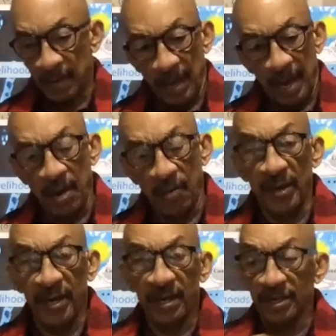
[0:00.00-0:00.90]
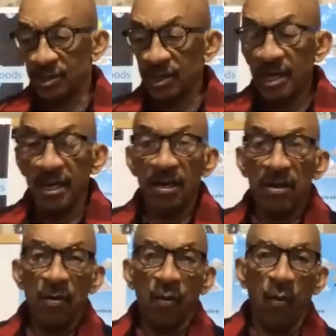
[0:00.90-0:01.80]
and we can see
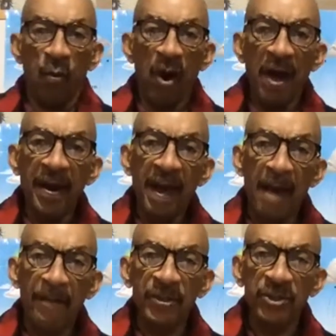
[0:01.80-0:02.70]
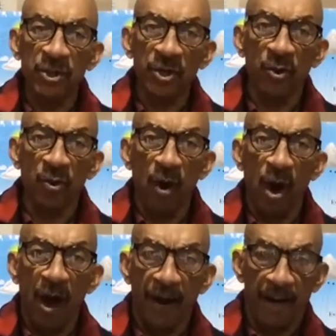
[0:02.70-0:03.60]
what happens to the
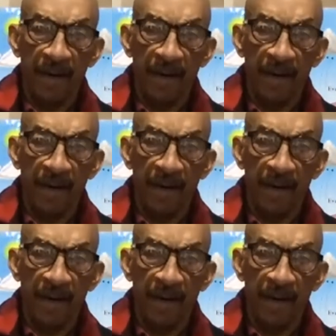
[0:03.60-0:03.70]
water.